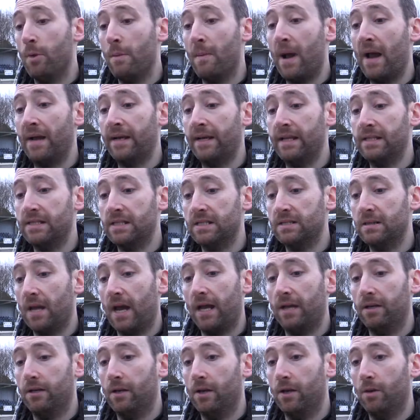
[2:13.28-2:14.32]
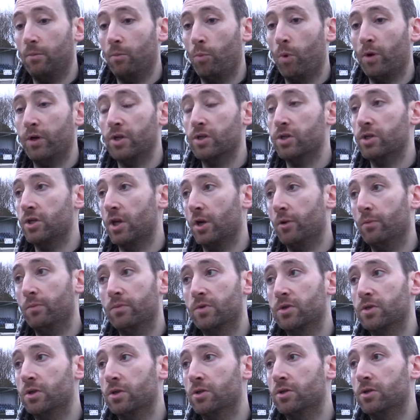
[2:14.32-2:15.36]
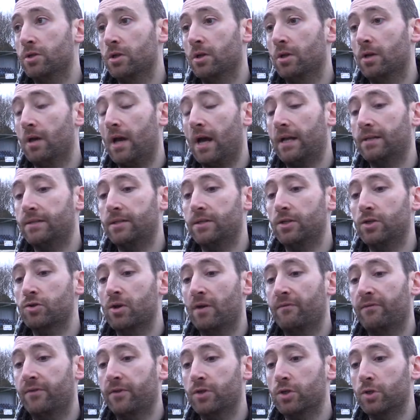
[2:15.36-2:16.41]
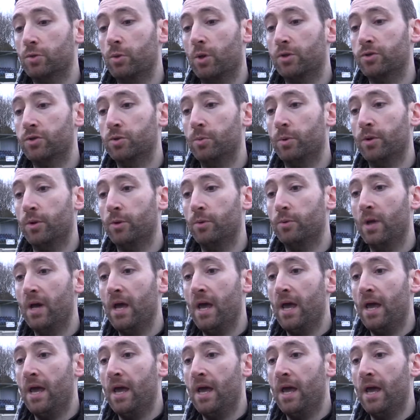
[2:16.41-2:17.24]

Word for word: we might need to sign um, one or two to, to add to the strength of the squad, someone who